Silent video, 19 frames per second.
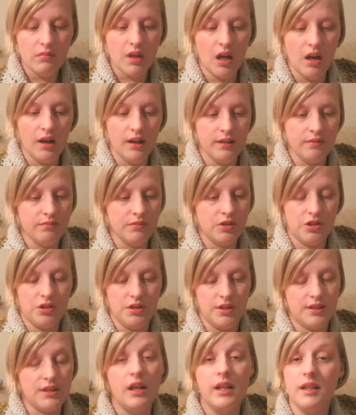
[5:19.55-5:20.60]
I am just
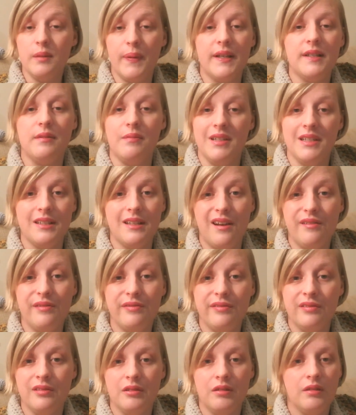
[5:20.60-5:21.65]
designing the pattern
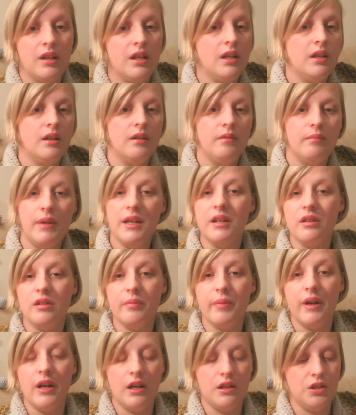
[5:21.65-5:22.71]
myself, make it up
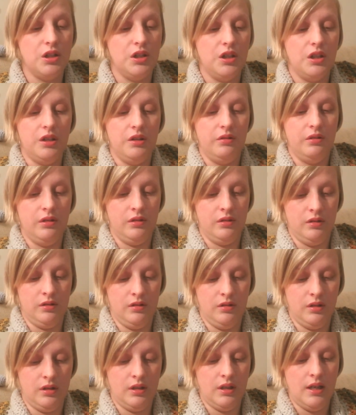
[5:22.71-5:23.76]
as you do,
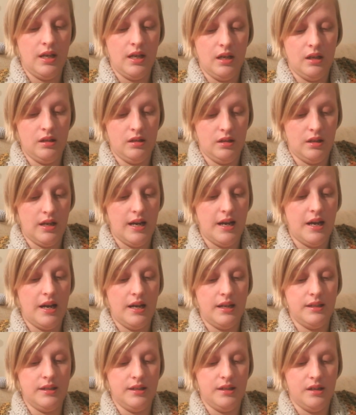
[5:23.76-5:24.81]

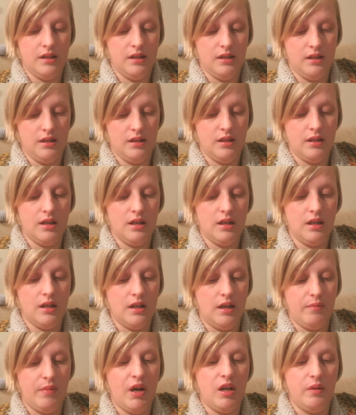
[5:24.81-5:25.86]
and
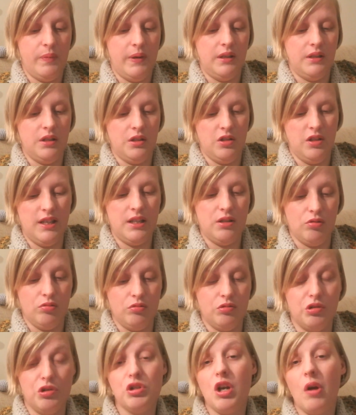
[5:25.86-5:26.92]
I'm hoping it'll
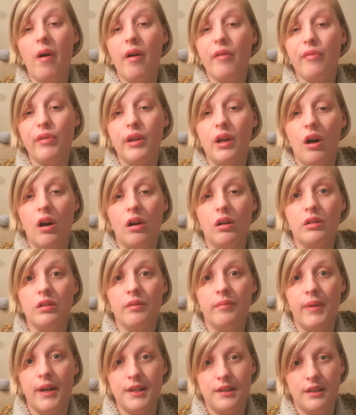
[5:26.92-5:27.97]
just show off the yarn
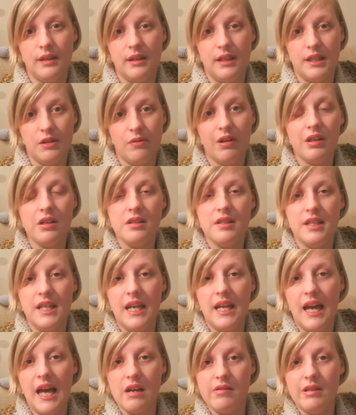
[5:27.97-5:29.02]
basically, so I can see
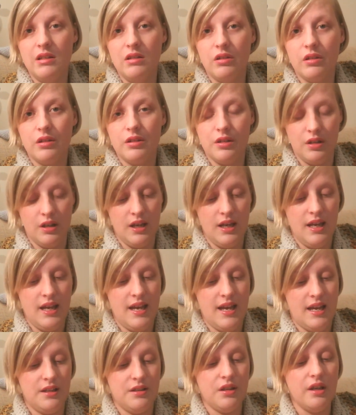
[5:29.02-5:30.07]
how it looks.
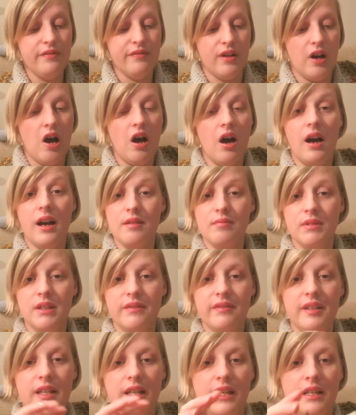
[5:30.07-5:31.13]
And so far, I am
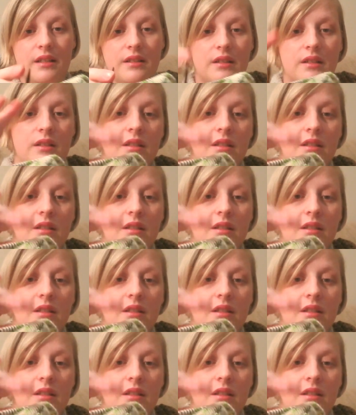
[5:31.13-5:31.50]
loving it.